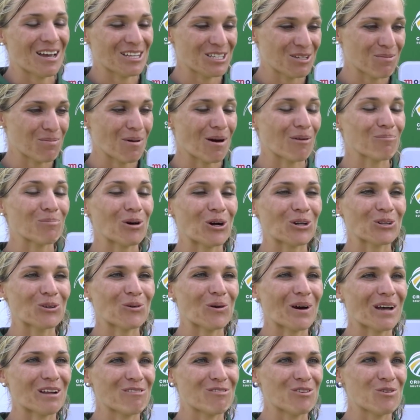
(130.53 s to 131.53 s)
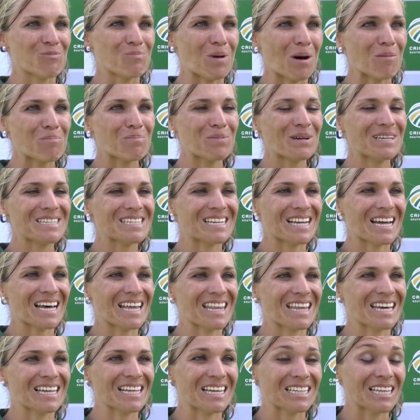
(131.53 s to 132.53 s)
she bowled quite a few bumpers, and
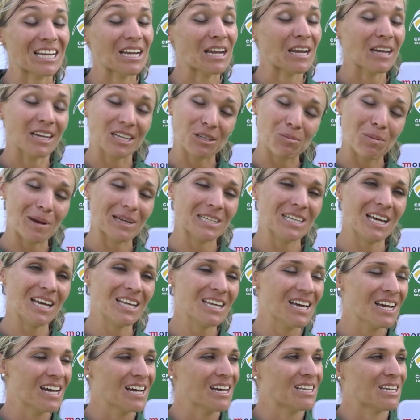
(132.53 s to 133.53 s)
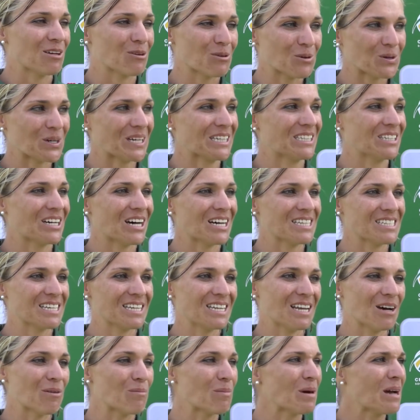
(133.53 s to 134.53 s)
I think I didn't expect that, so it was quite
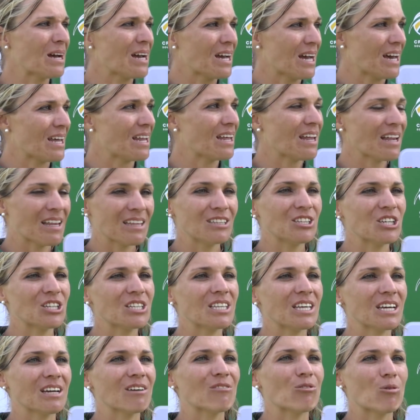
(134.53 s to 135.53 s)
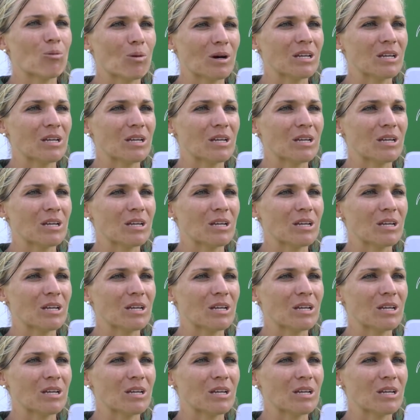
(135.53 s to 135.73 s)
nice. And then I just think for